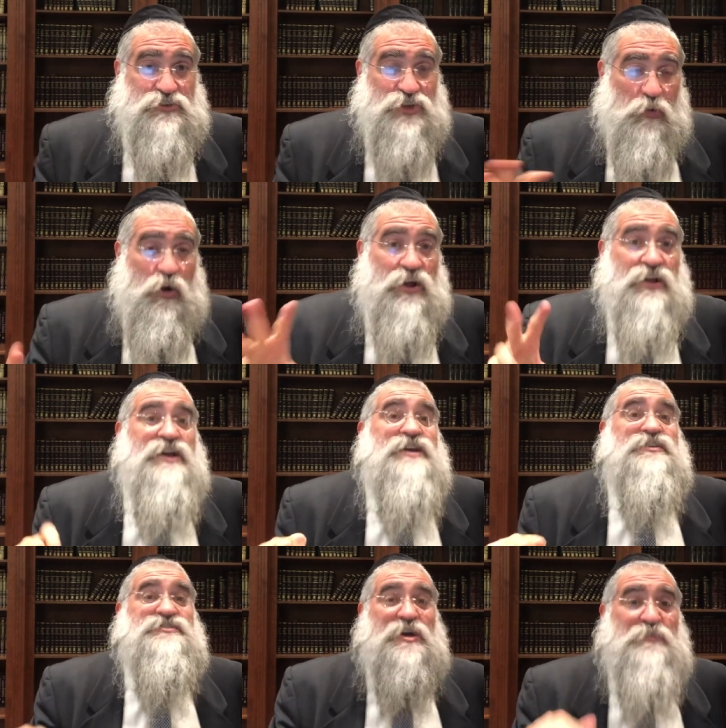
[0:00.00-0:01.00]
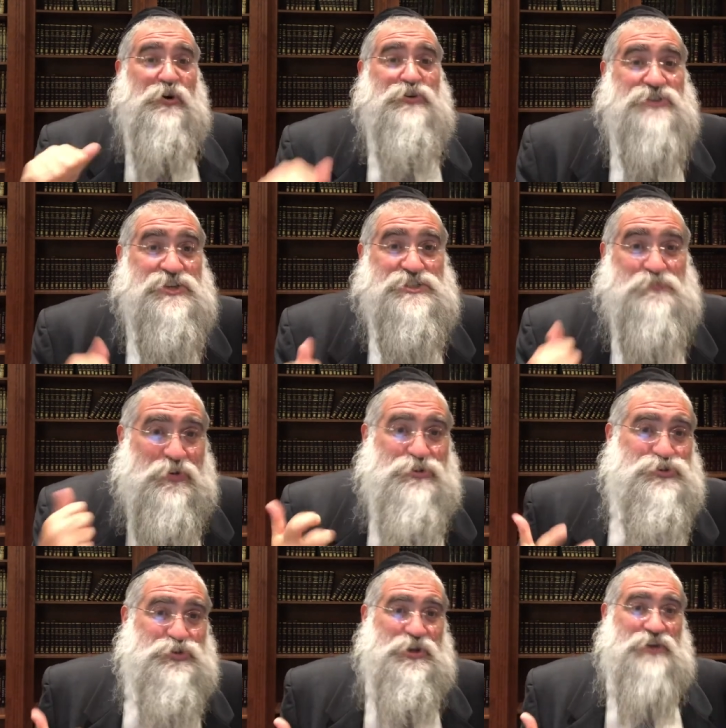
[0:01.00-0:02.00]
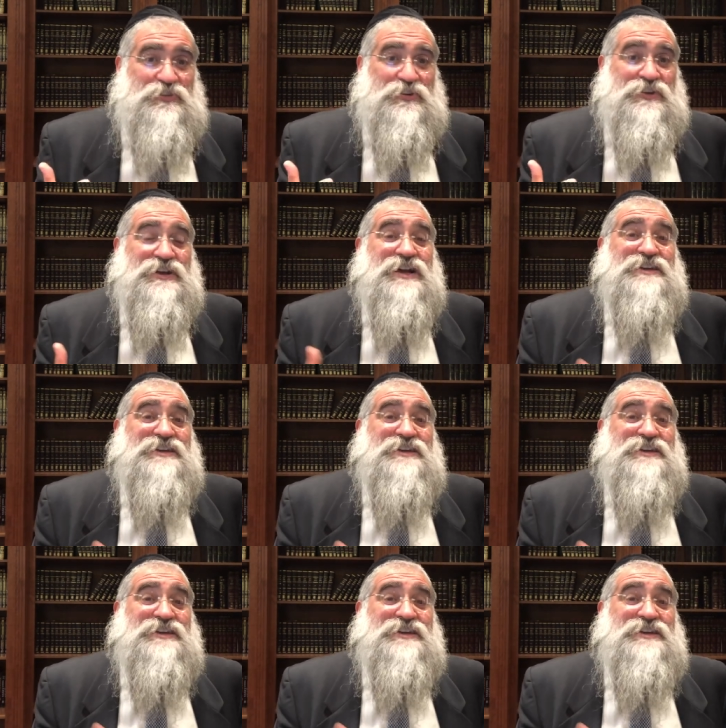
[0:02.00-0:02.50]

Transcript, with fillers: They want the same thing also on a spiritual level.